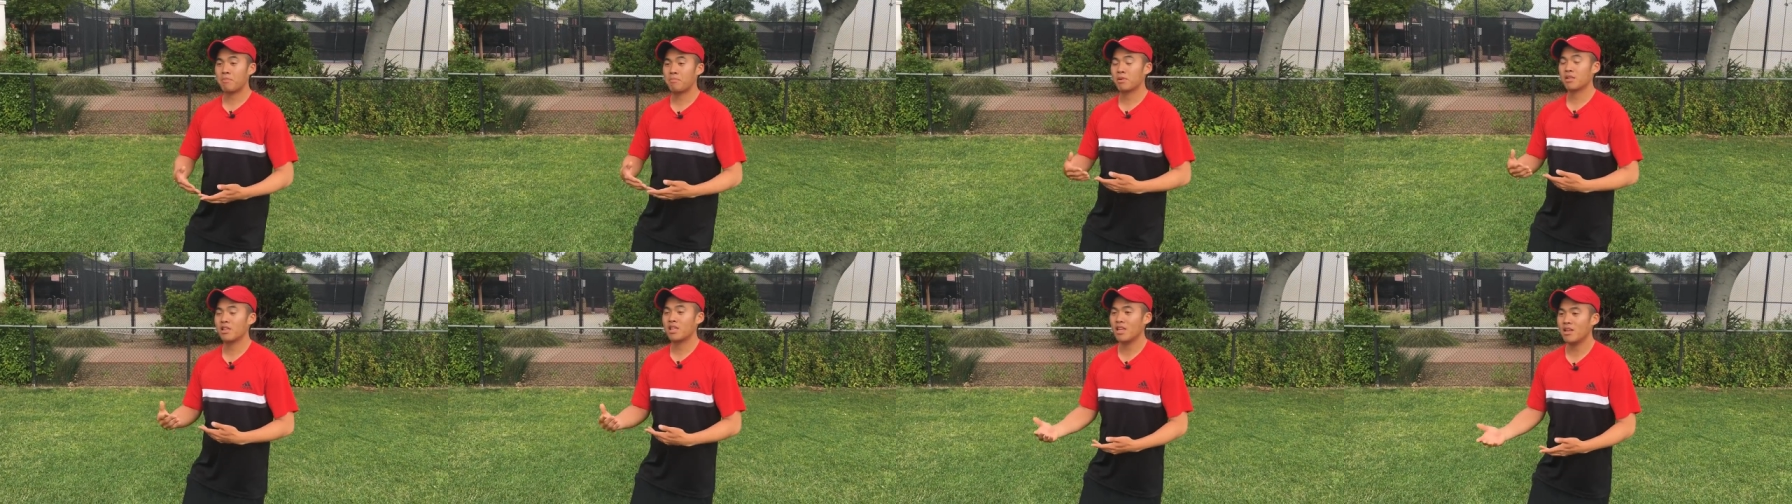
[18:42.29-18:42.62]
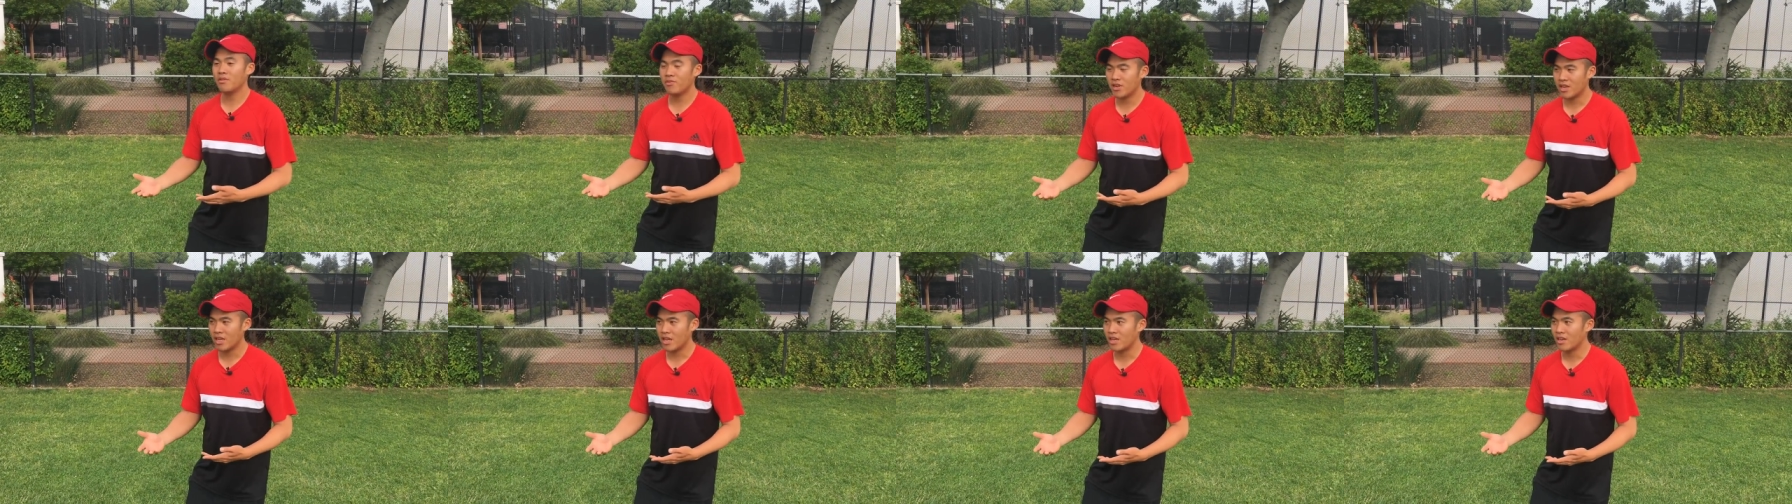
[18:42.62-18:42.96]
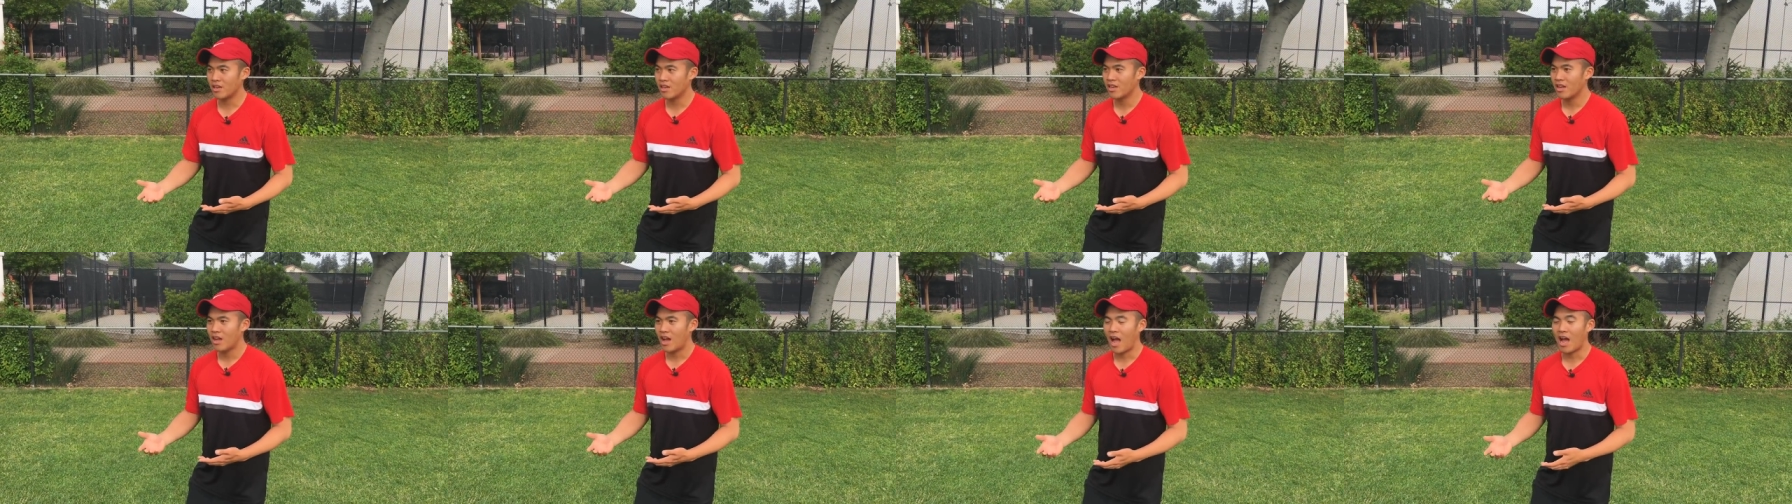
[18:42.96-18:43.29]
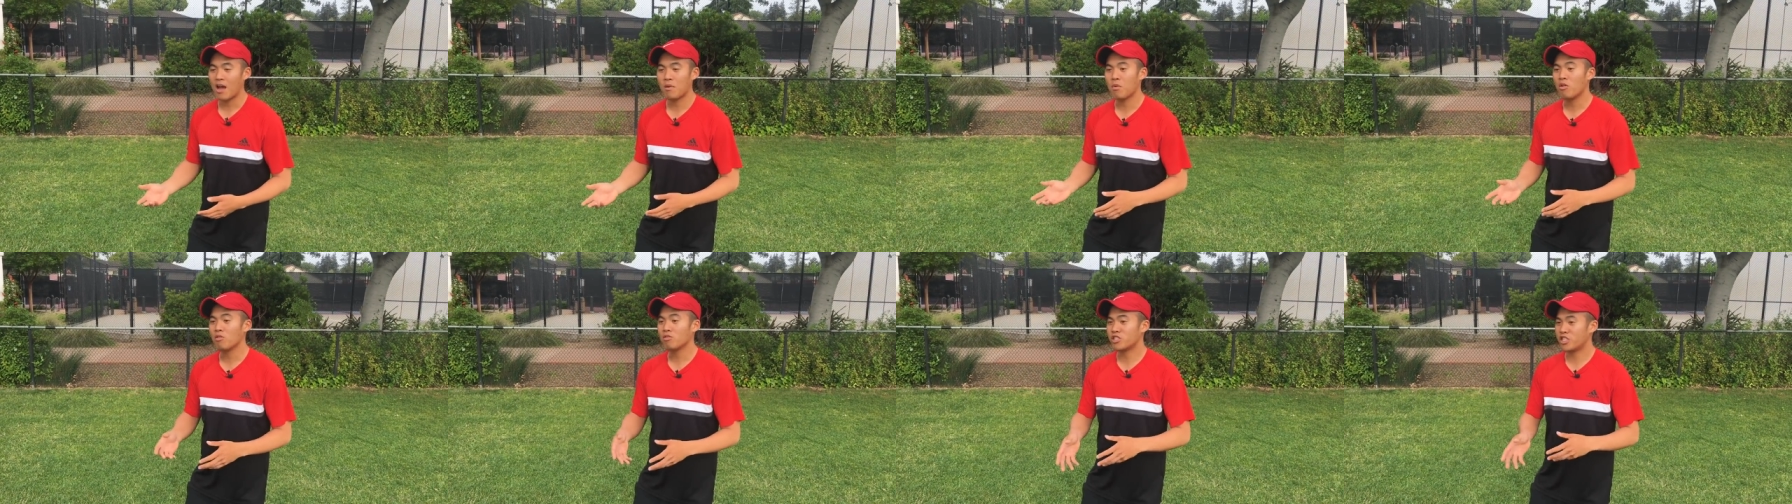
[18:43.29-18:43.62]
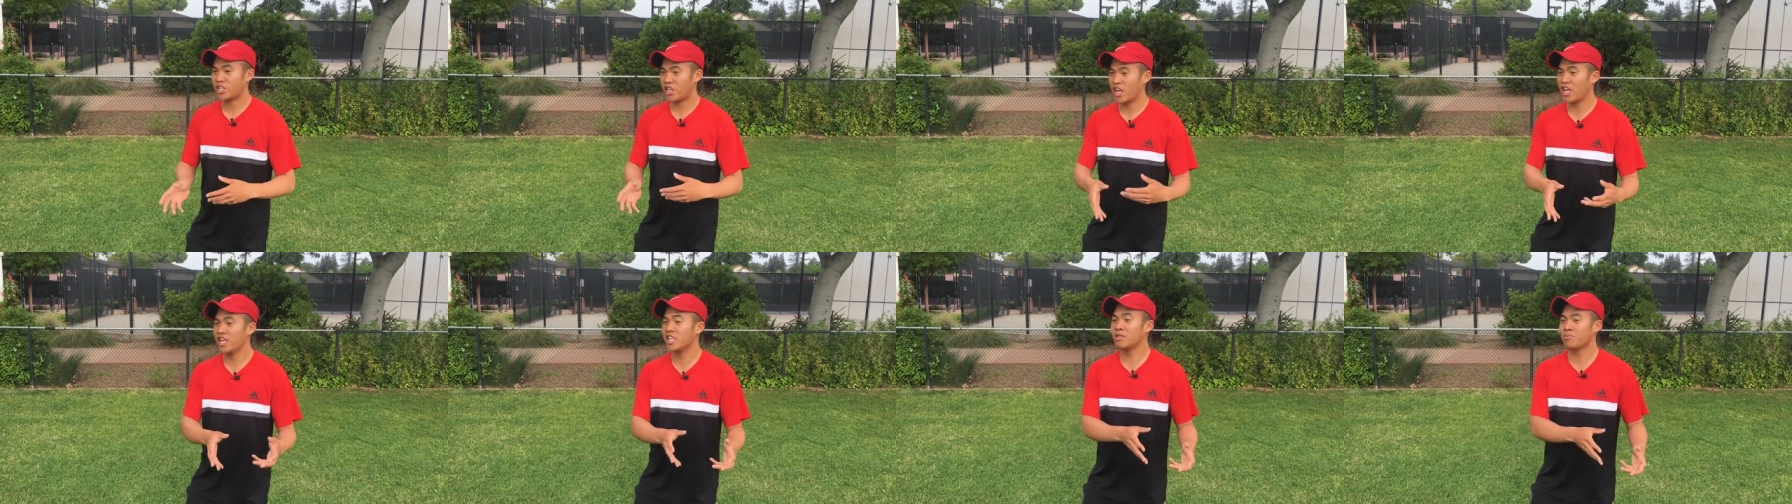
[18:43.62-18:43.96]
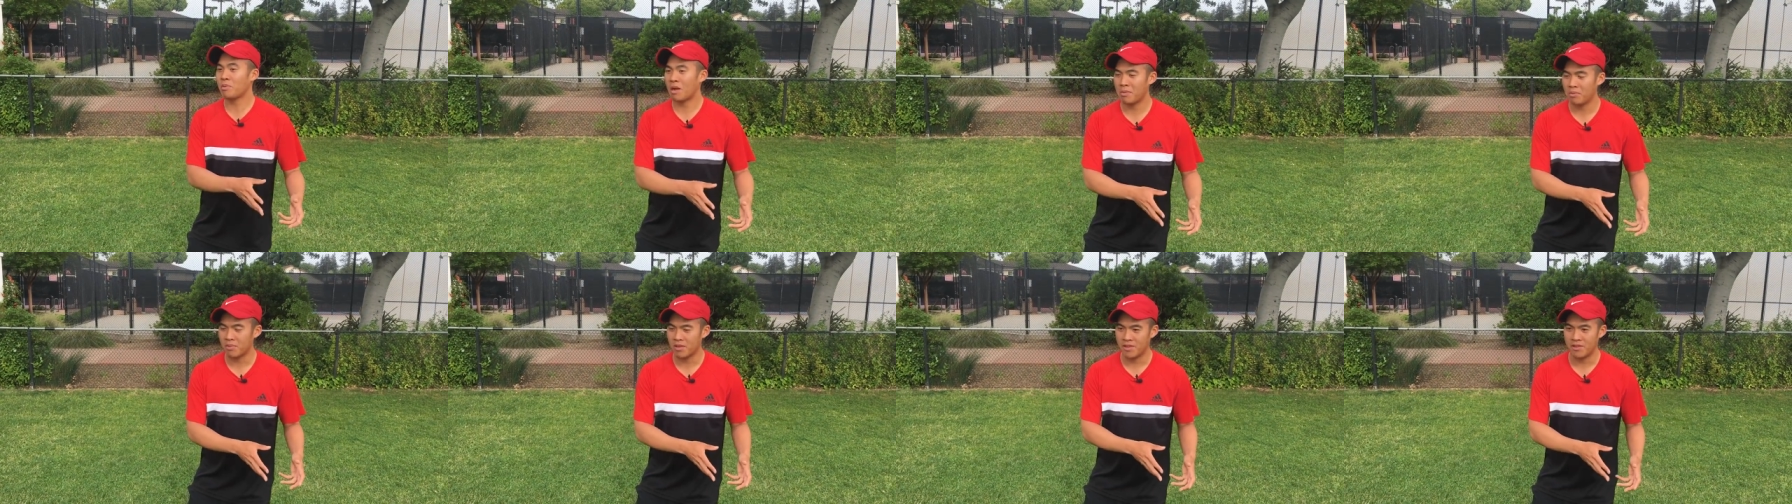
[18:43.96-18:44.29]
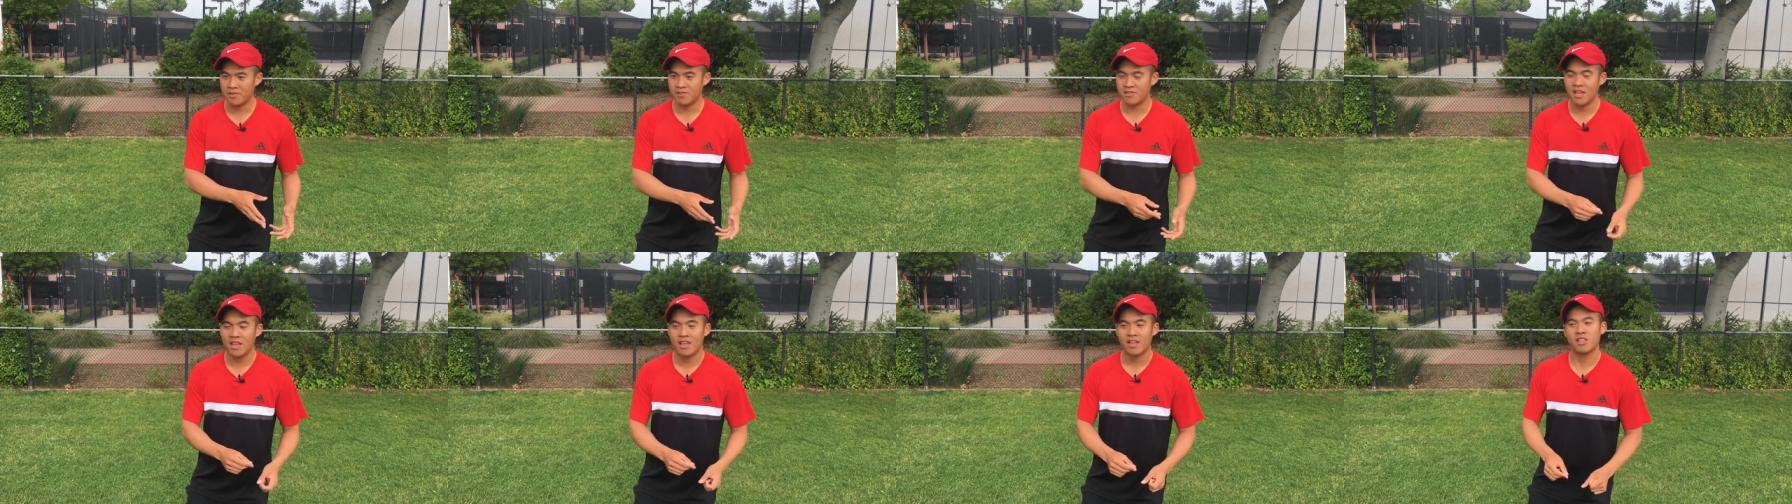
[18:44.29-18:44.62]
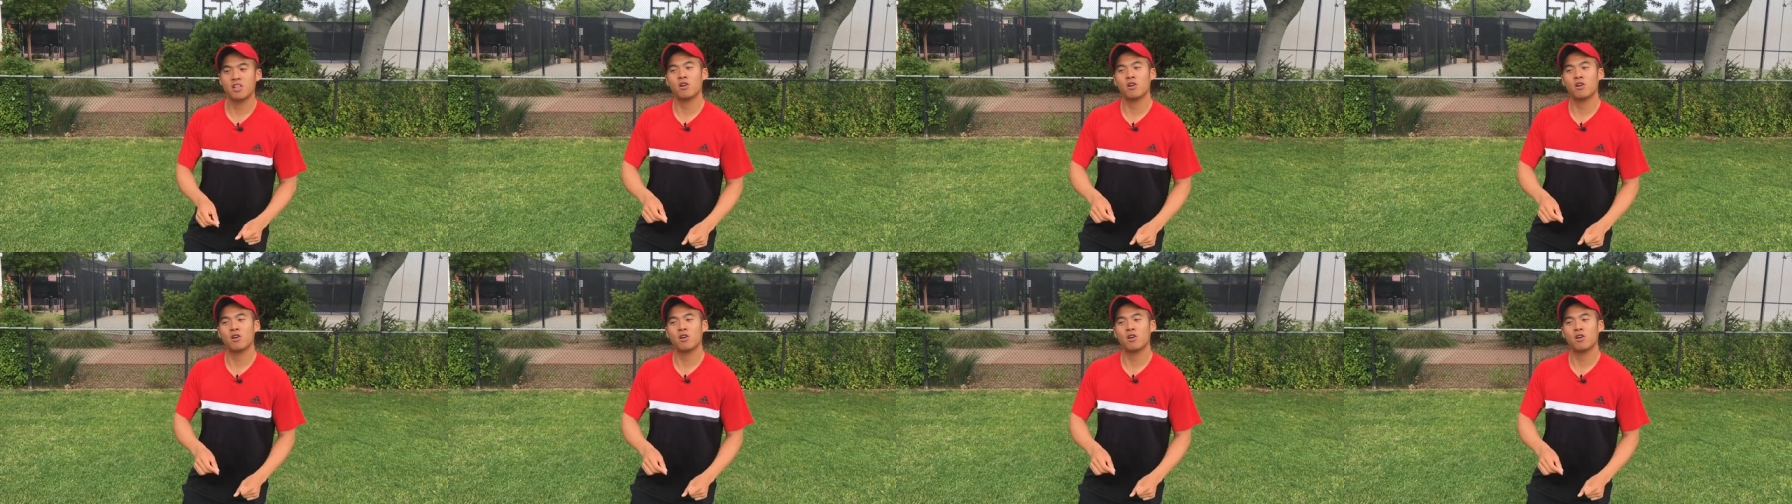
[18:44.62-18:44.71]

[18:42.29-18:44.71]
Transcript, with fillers: believe in it, I won't change my beliefs.